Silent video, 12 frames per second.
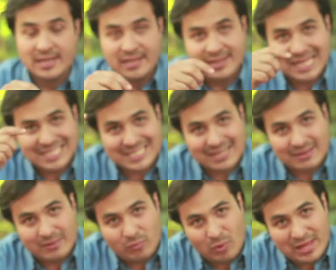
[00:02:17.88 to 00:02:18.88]
That's
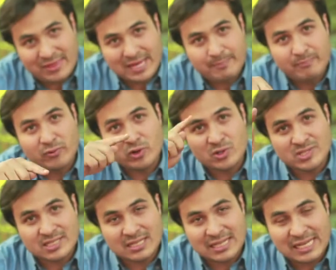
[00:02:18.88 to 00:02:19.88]
when they bruise
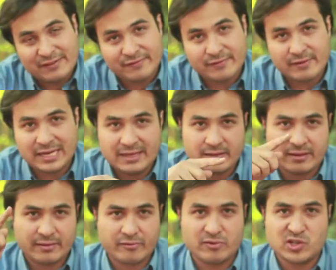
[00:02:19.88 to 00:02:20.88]
the leaf, either
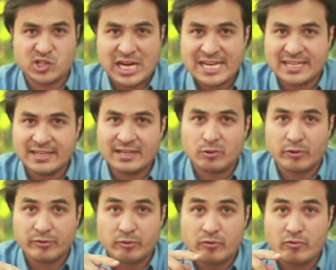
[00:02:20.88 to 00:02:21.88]
through shaking it or
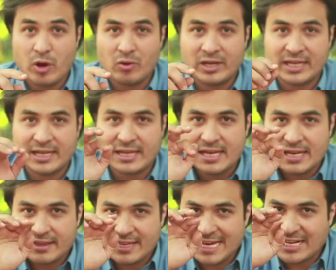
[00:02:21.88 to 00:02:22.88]
through rolling it,
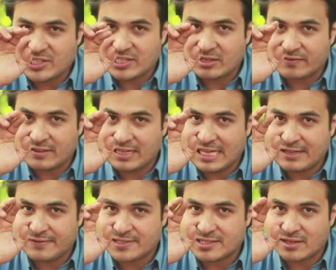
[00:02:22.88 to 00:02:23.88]
the edging of the leaf
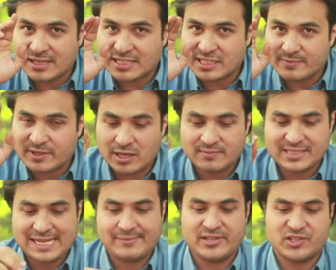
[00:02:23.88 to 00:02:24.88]
starting to become
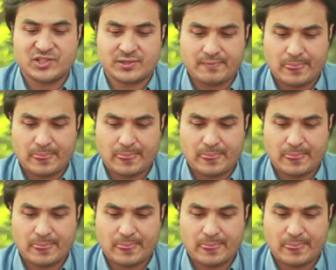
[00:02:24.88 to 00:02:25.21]
damaged.